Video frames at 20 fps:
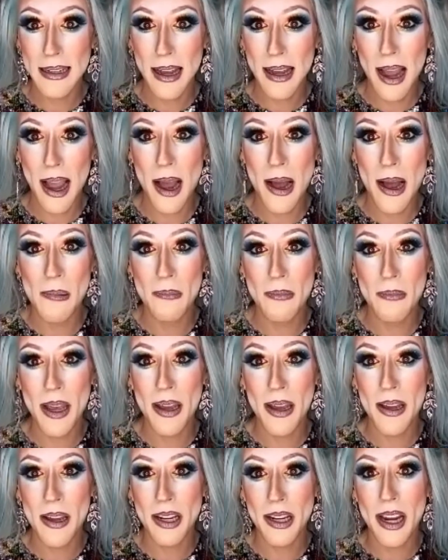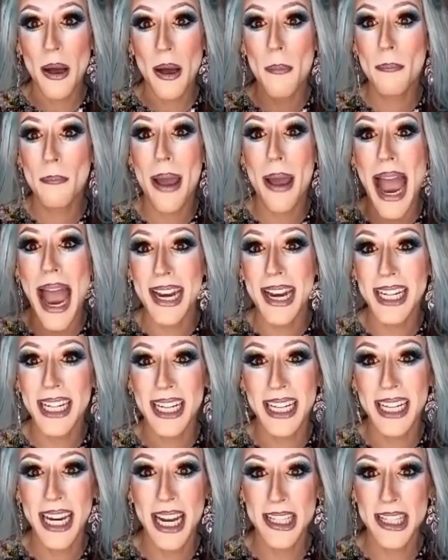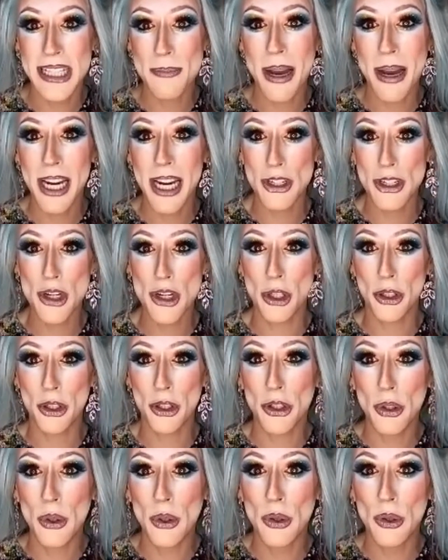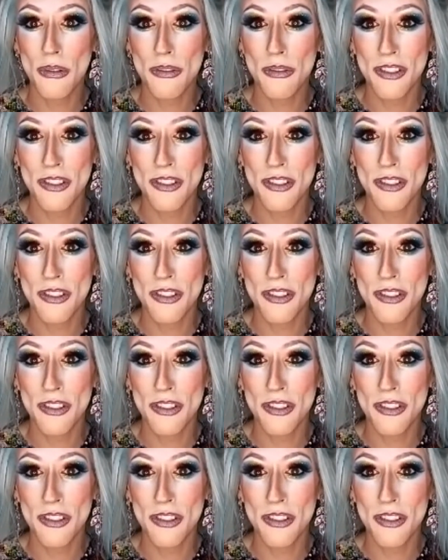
Combating against my internal